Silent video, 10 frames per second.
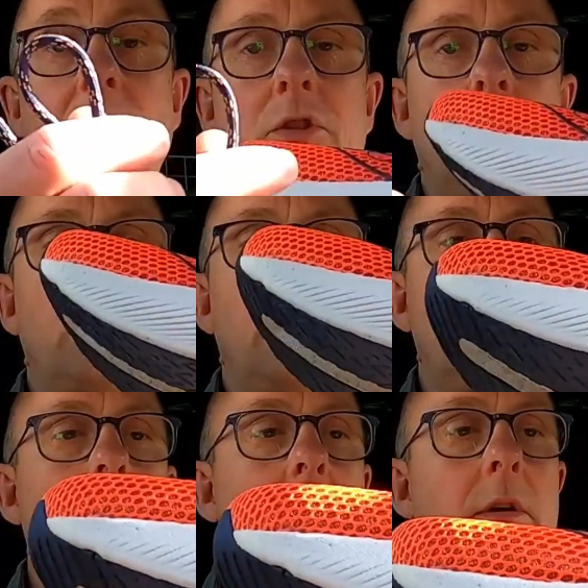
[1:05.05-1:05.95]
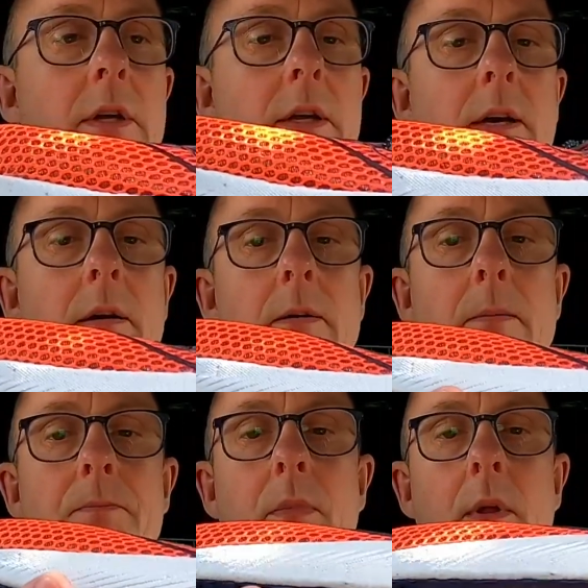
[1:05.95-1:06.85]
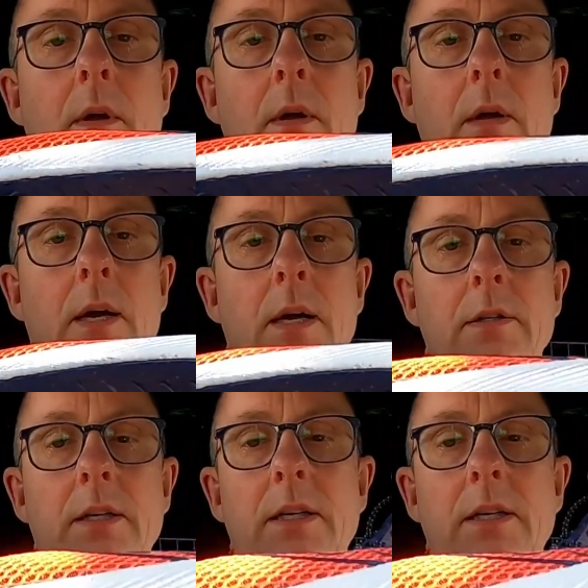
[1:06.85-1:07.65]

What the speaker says: I haven't actually tried it at night yet, and